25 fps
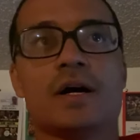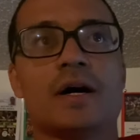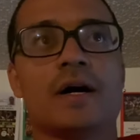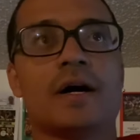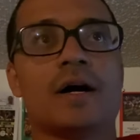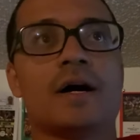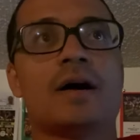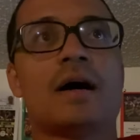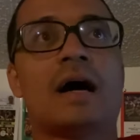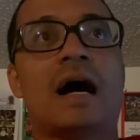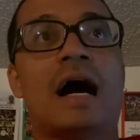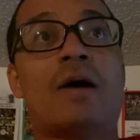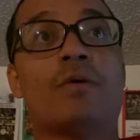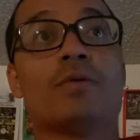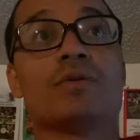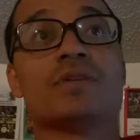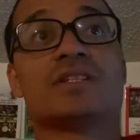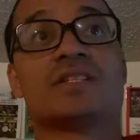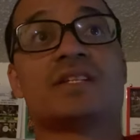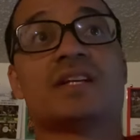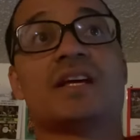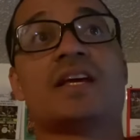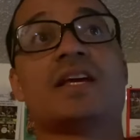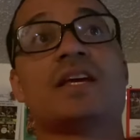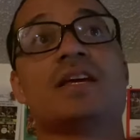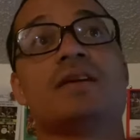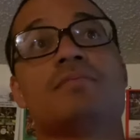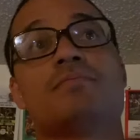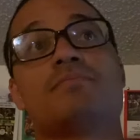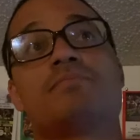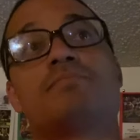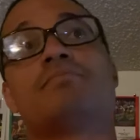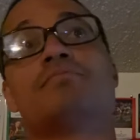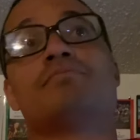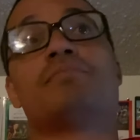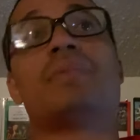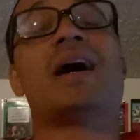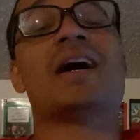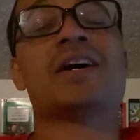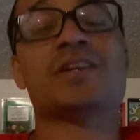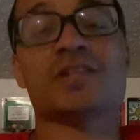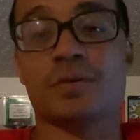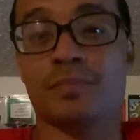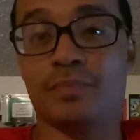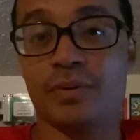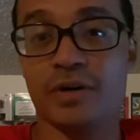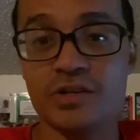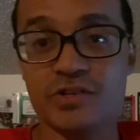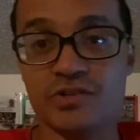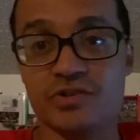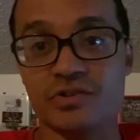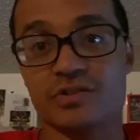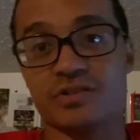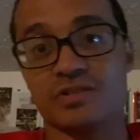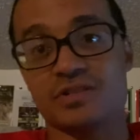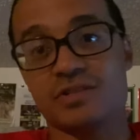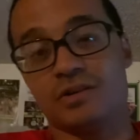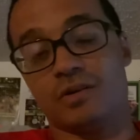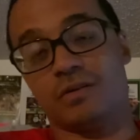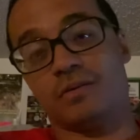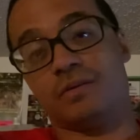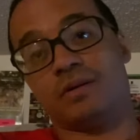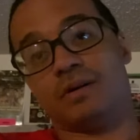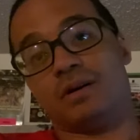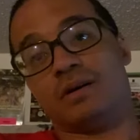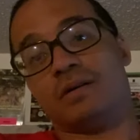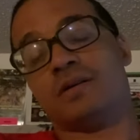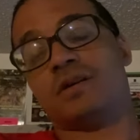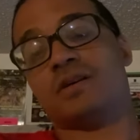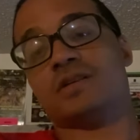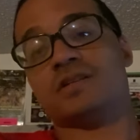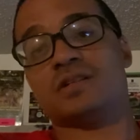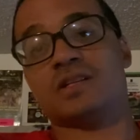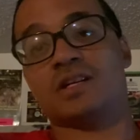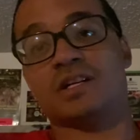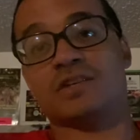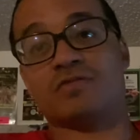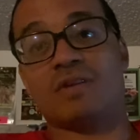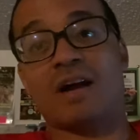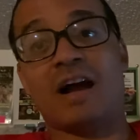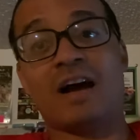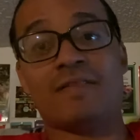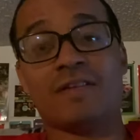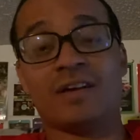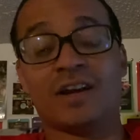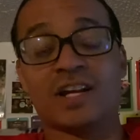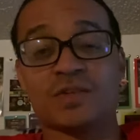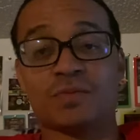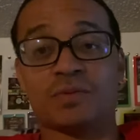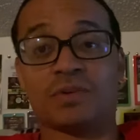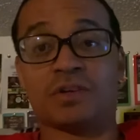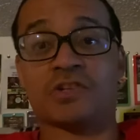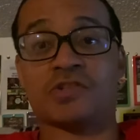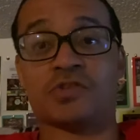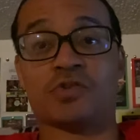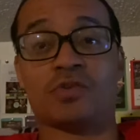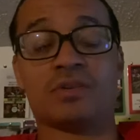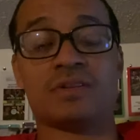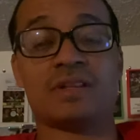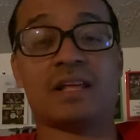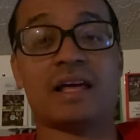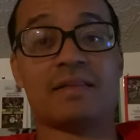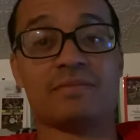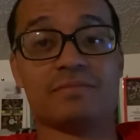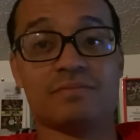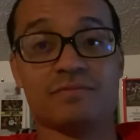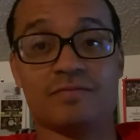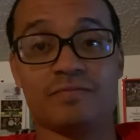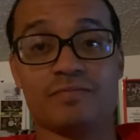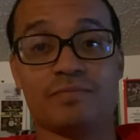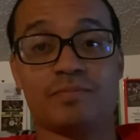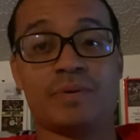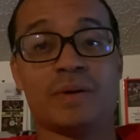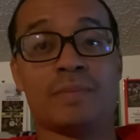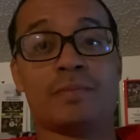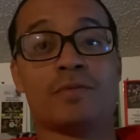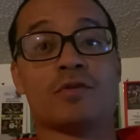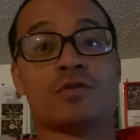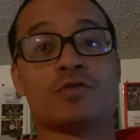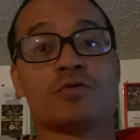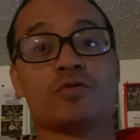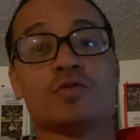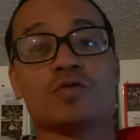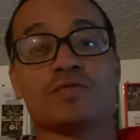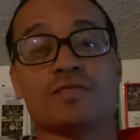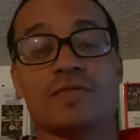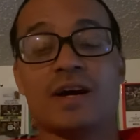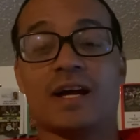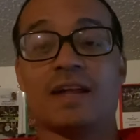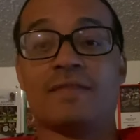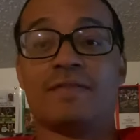I would say, boxer punchers, you know, because Rayo Valenzuela showed him that Pitbull Cruz fight.